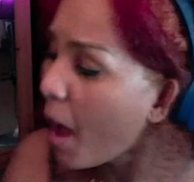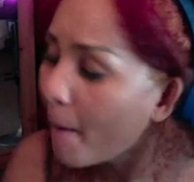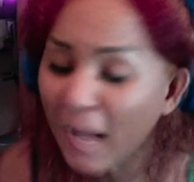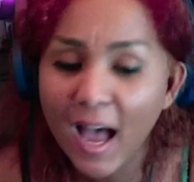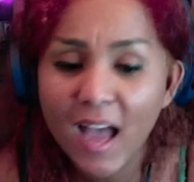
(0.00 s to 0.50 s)

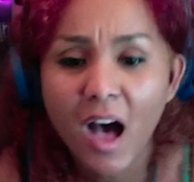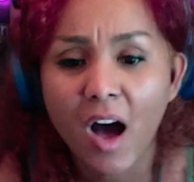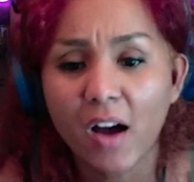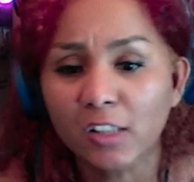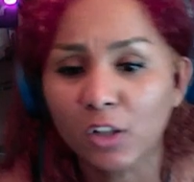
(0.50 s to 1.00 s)
my
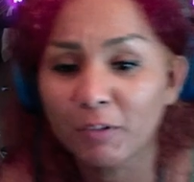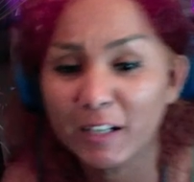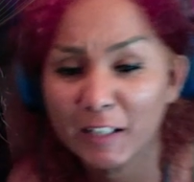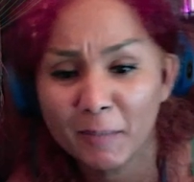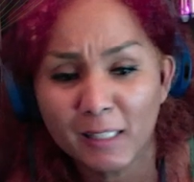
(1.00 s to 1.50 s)
heart's
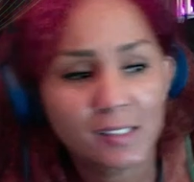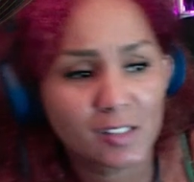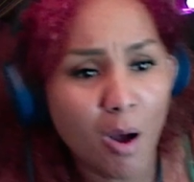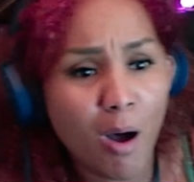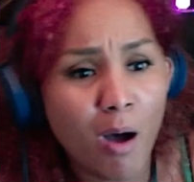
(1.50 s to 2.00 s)
already been
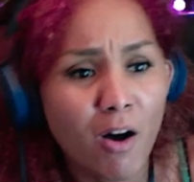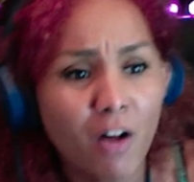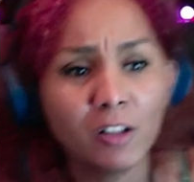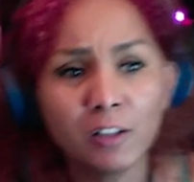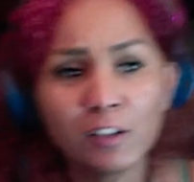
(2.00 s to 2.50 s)

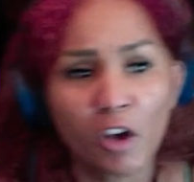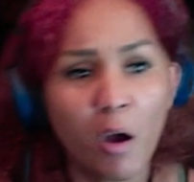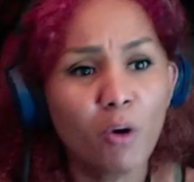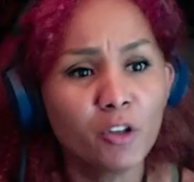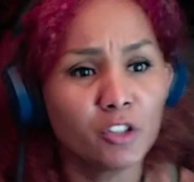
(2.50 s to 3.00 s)
sold.
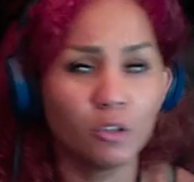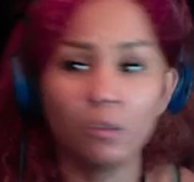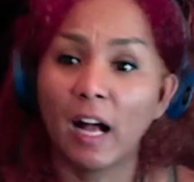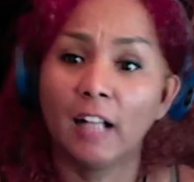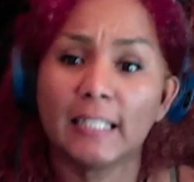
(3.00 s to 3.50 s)
Show you
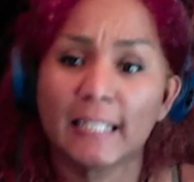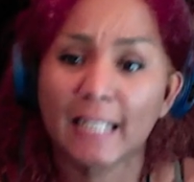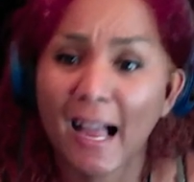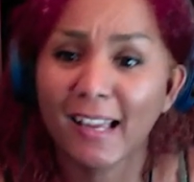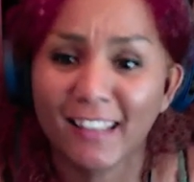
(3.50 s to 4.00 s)
how little
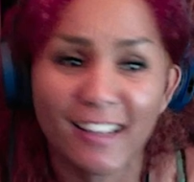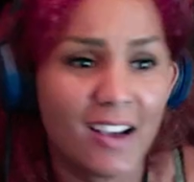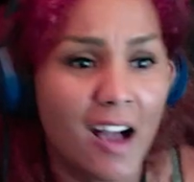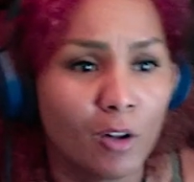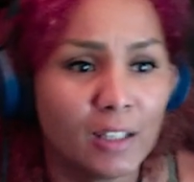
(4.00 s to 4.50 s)
I care,
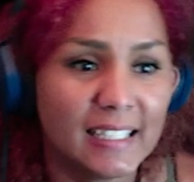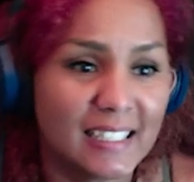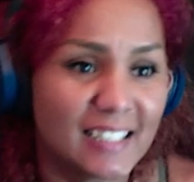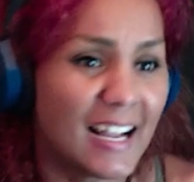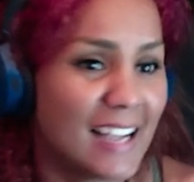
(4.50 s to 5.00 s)
how
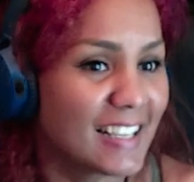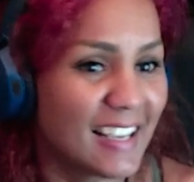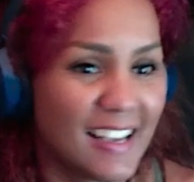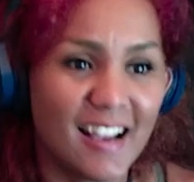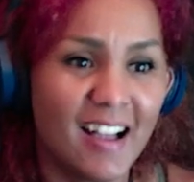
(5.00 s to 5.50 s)
little I
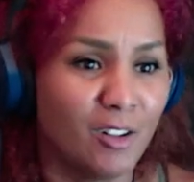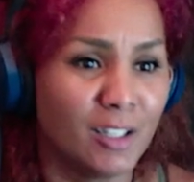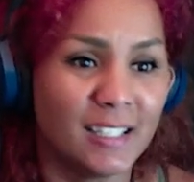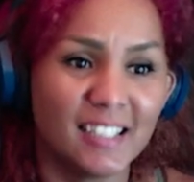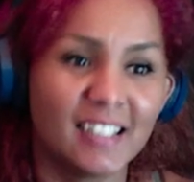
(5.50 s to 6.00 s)
care, how
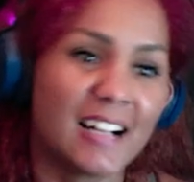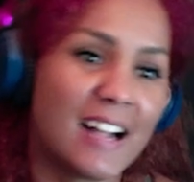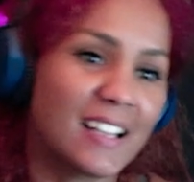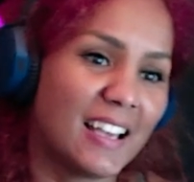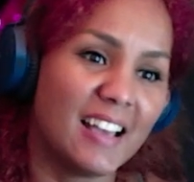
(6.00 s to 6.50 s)
little I
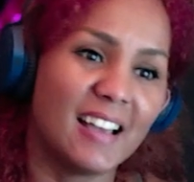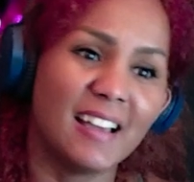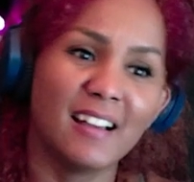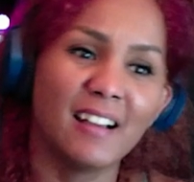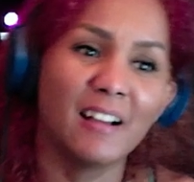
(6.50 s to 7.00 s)

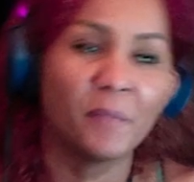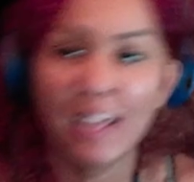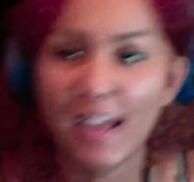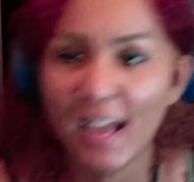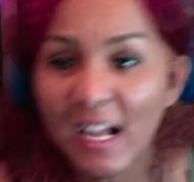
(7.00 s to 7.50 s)
care.
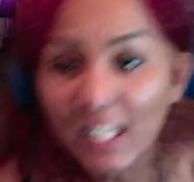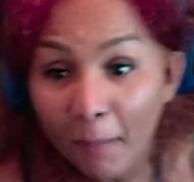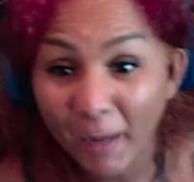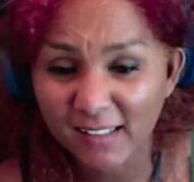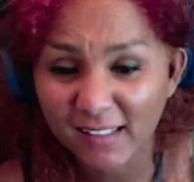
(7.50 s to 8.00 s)
Hey,
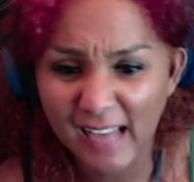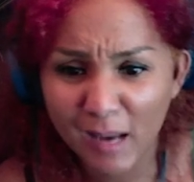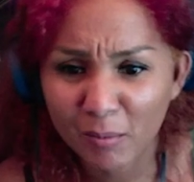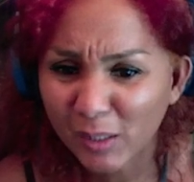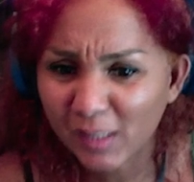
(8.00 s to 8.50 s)
my
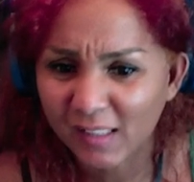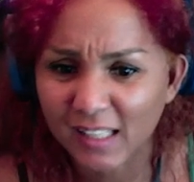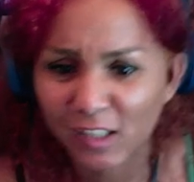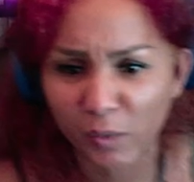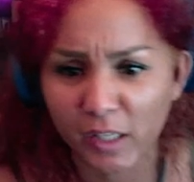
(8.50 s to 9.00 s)
diamond
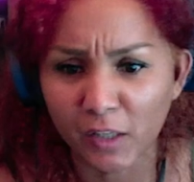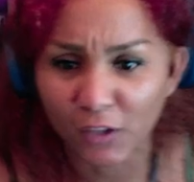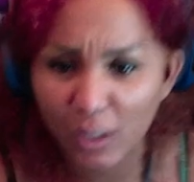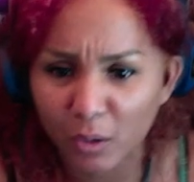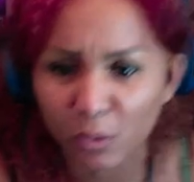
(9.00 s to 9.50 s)
stays with you.